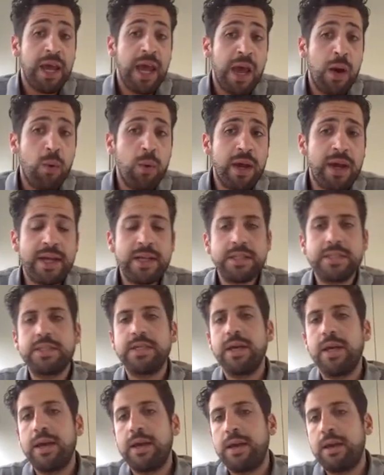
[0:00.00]
and we can
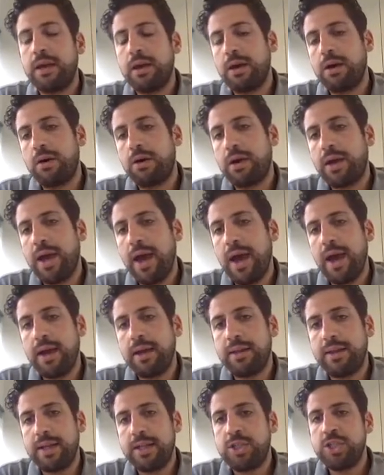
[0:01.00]
see,
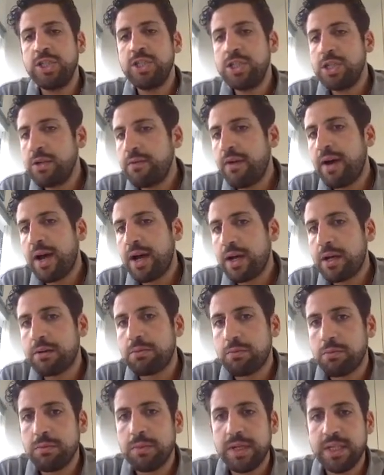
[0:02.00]
okay, the gingiva,
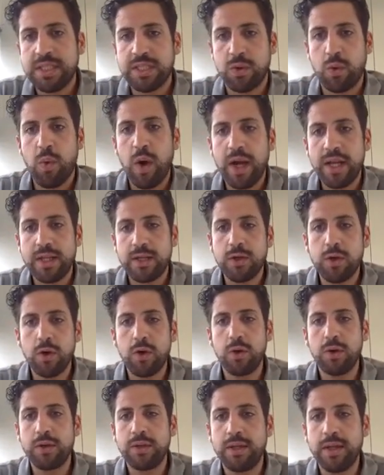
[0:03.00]
it's quite
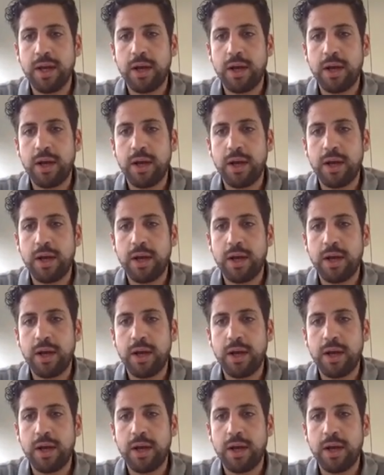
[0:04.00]
good.